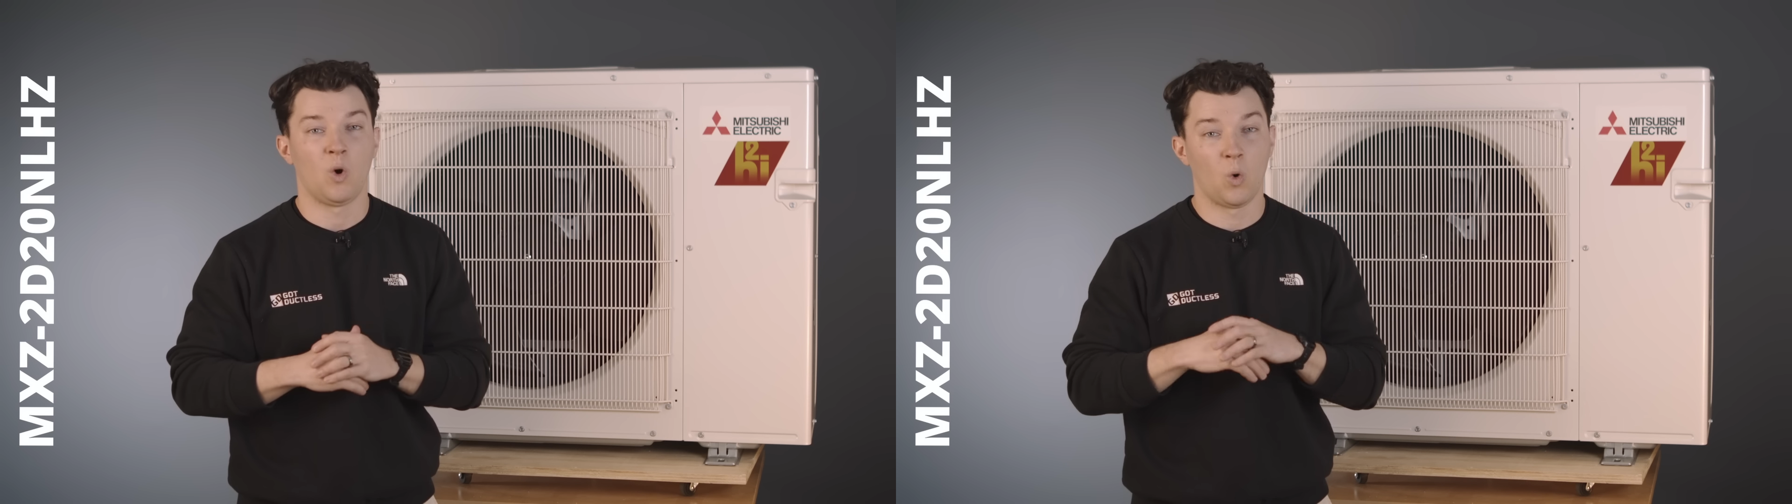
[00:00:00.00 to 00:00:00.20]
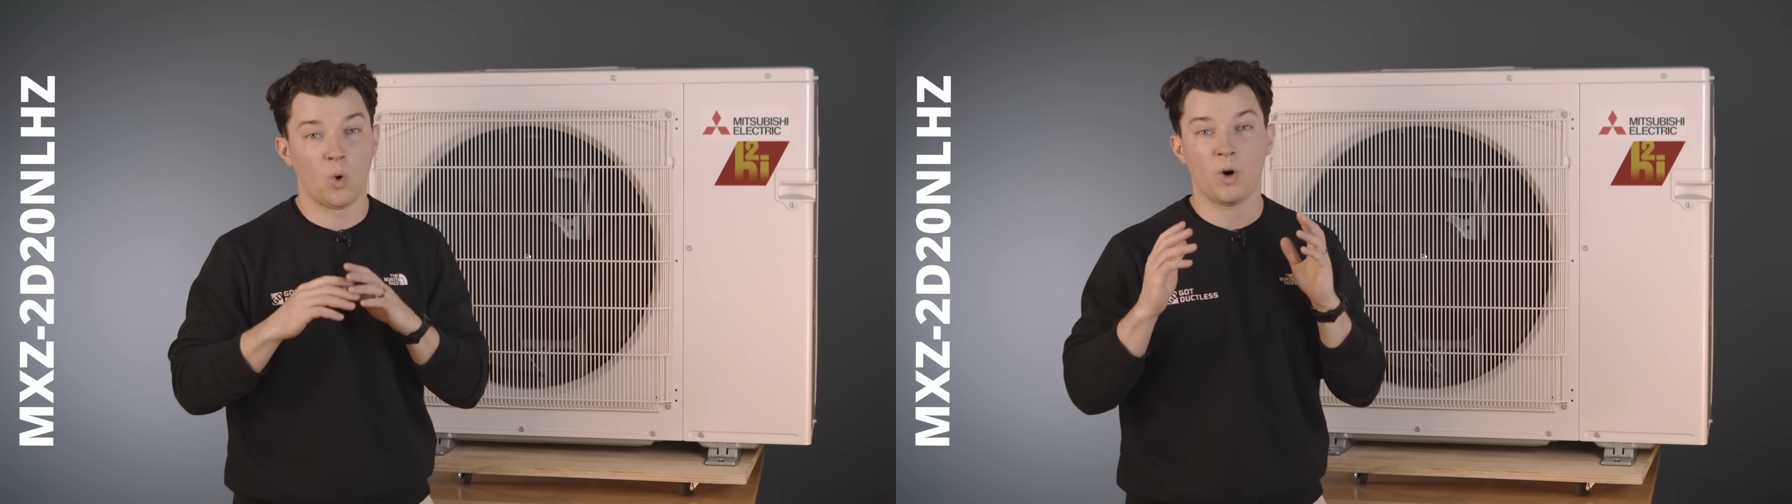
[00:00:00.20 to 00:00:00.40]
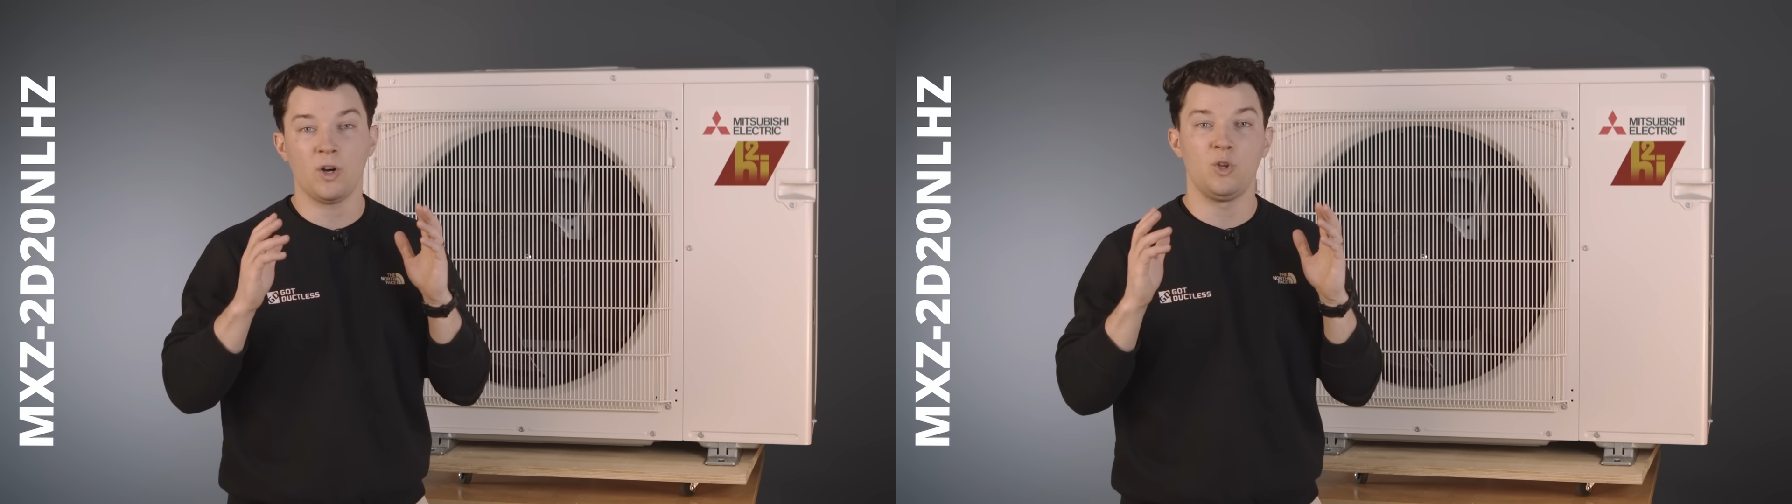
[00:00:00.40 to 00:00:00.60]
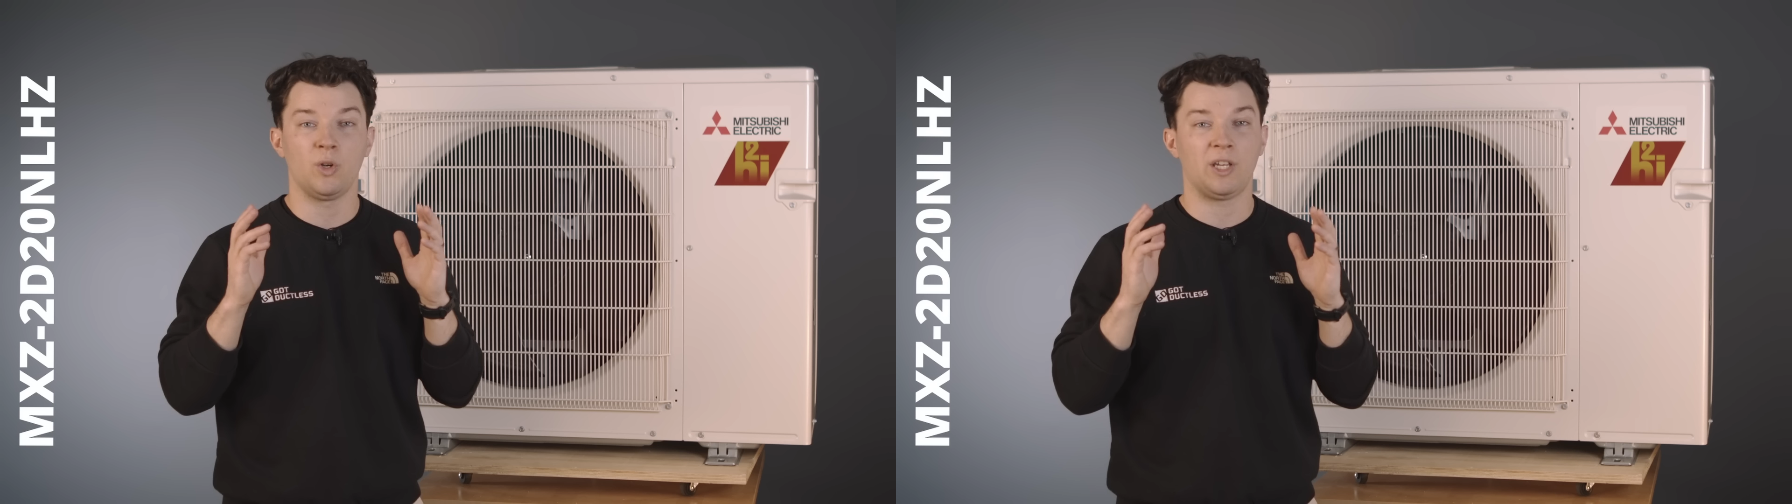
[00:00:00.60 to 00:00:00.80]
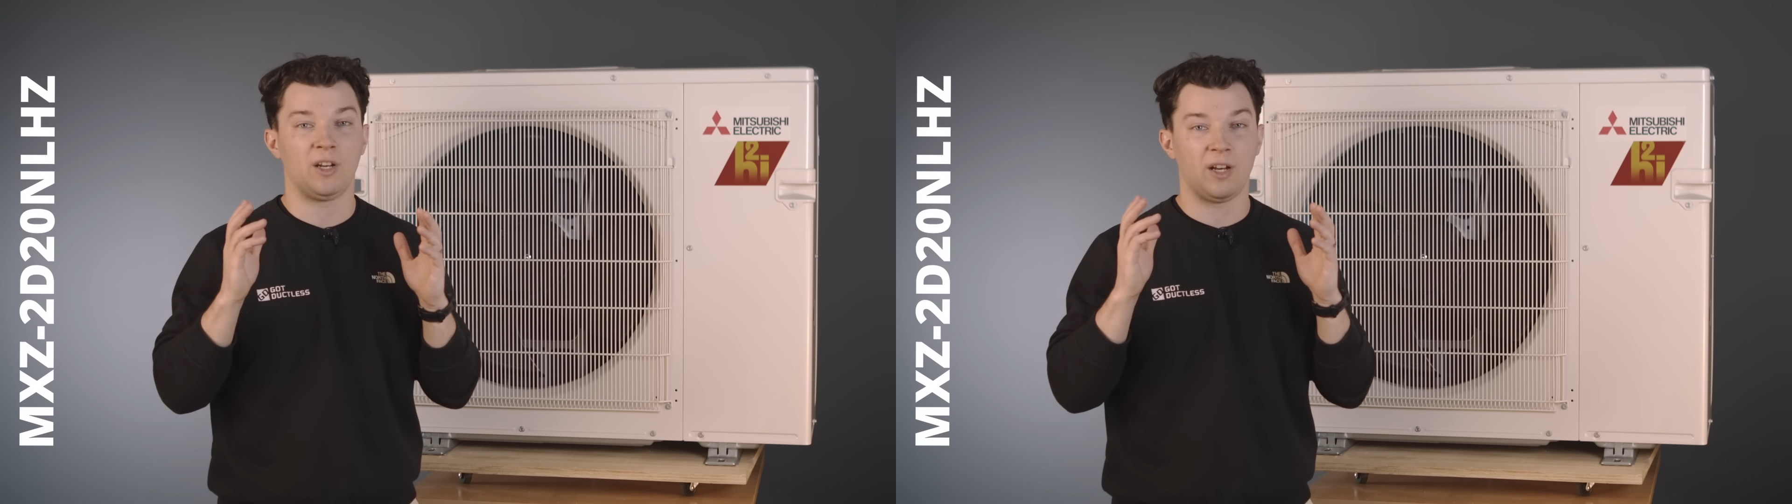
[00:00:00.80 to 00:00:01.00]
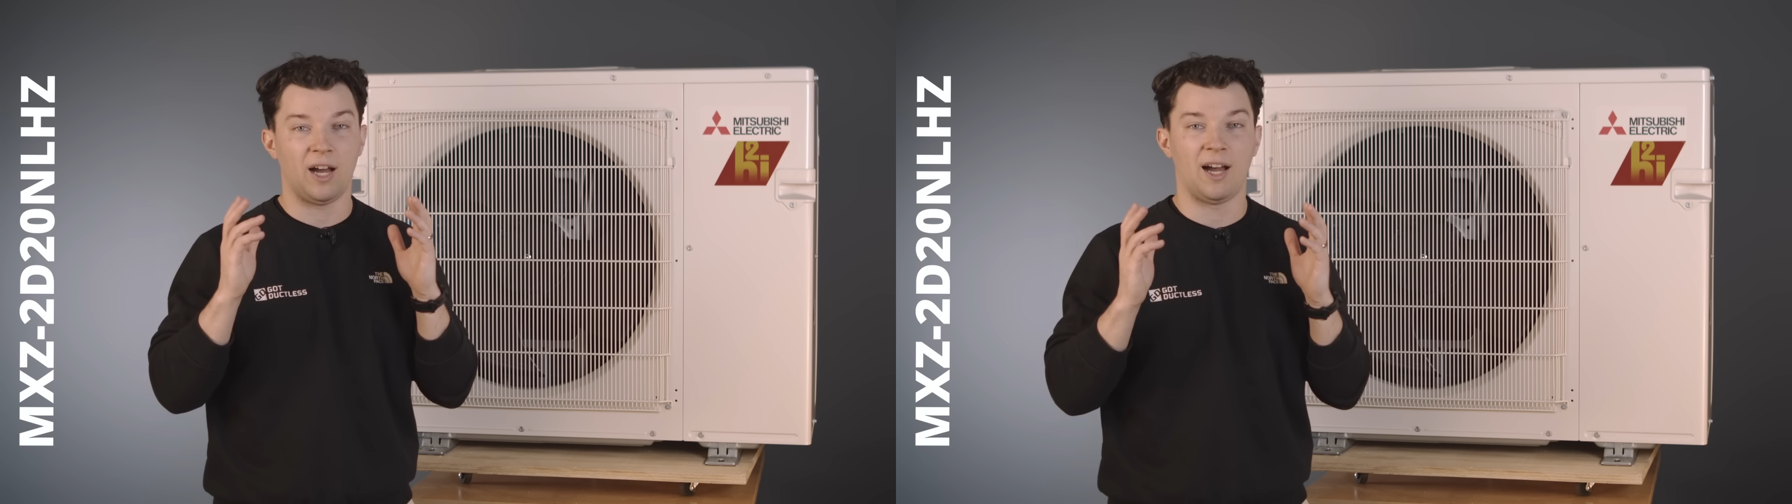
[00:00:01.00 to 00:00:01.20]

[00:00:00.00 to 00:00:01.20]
or you can